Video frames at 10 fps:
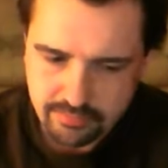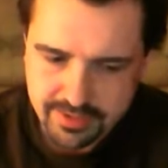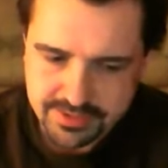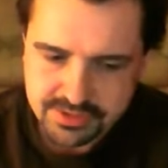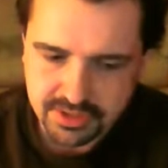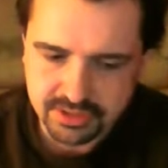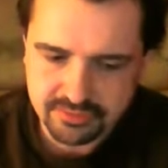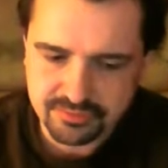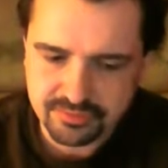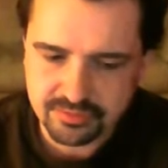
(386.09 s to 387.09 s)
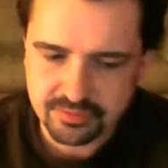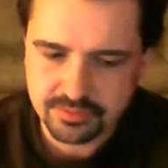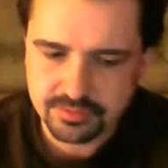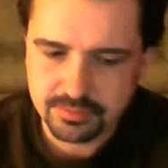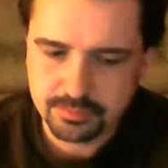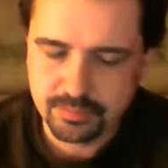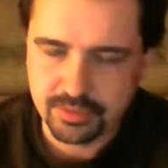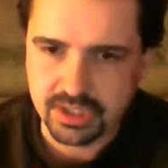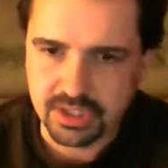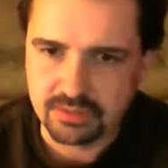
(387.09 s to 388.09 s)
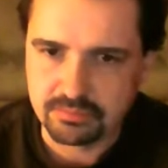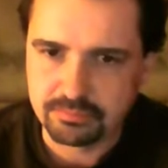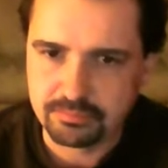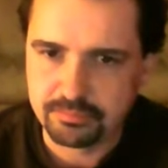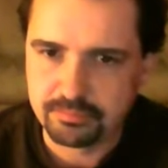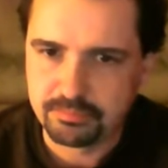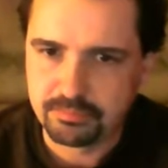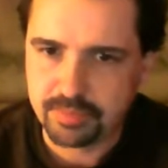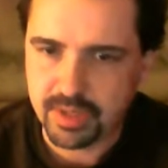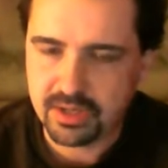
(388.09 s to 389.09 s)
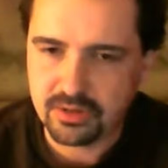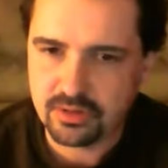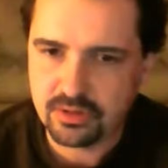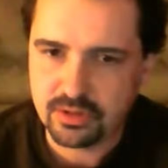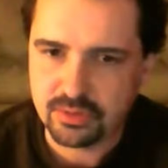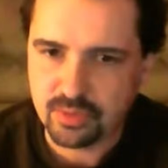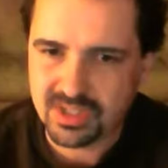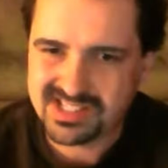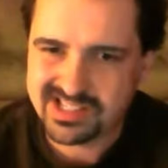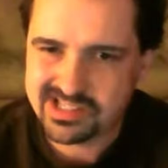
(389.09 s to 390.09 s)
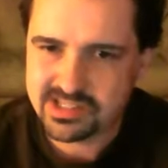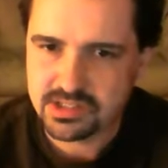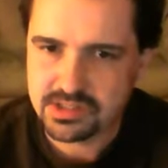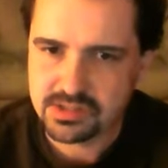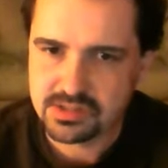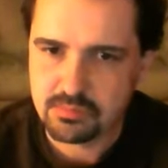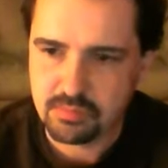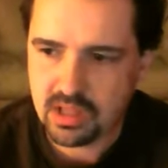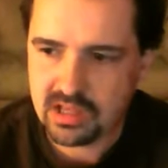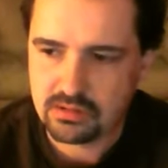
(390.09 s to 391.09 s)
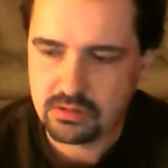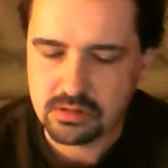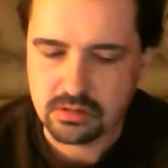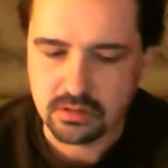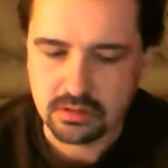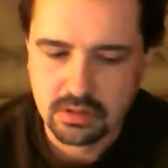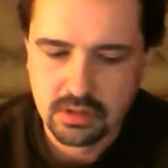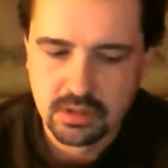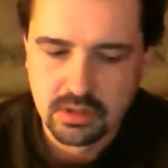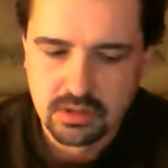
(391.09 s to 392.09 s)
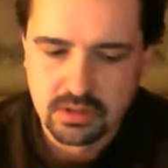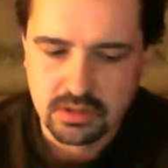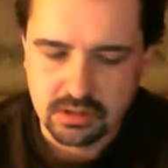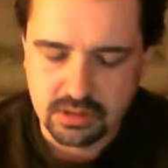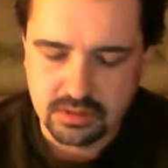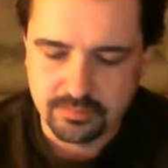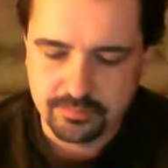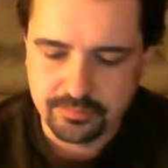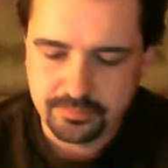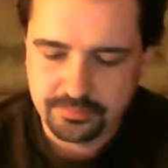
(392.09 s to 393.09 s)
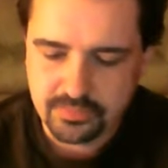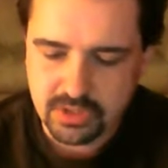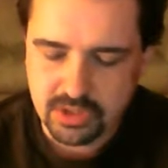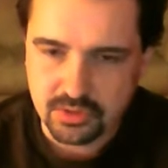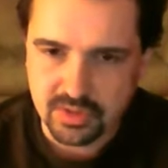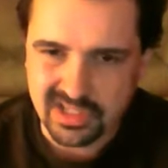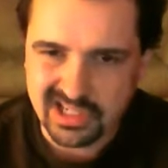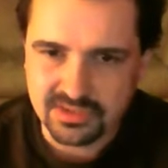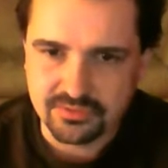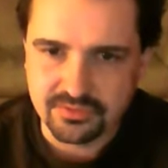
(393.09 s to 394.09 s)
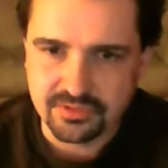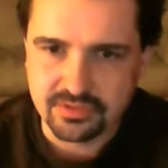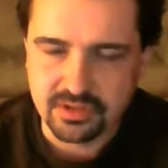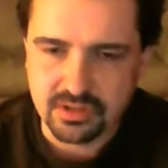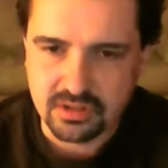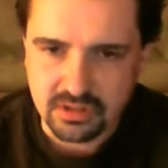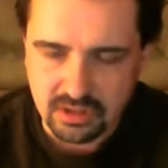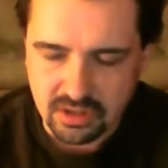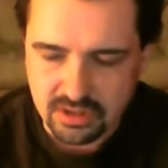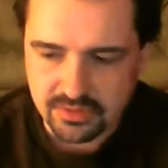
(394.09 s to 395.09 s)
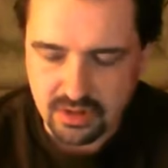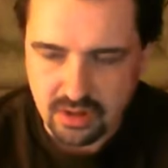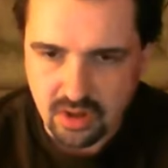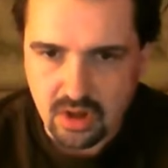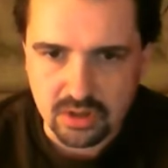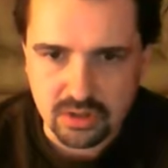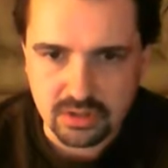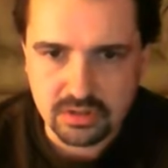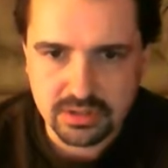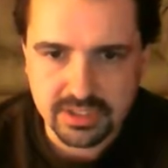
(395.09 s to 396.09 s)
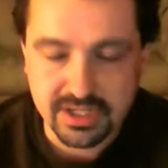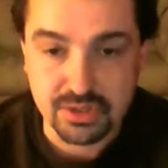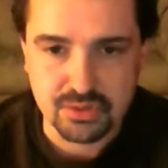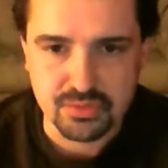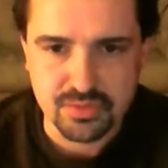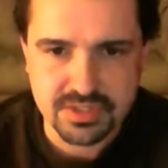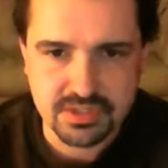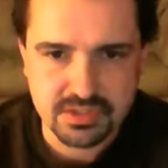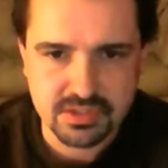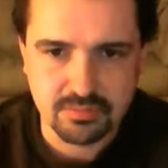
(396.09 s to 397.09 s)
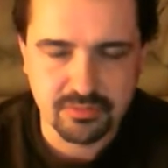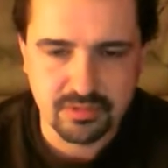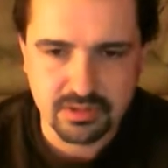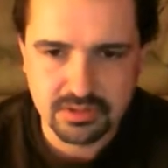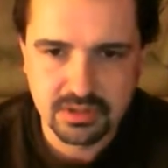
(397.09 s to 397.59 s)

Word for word: It's kind of pretty bang on what it says it is. It's a black lager. Um, you know, you got the you got a lot of the lager characteristics up front,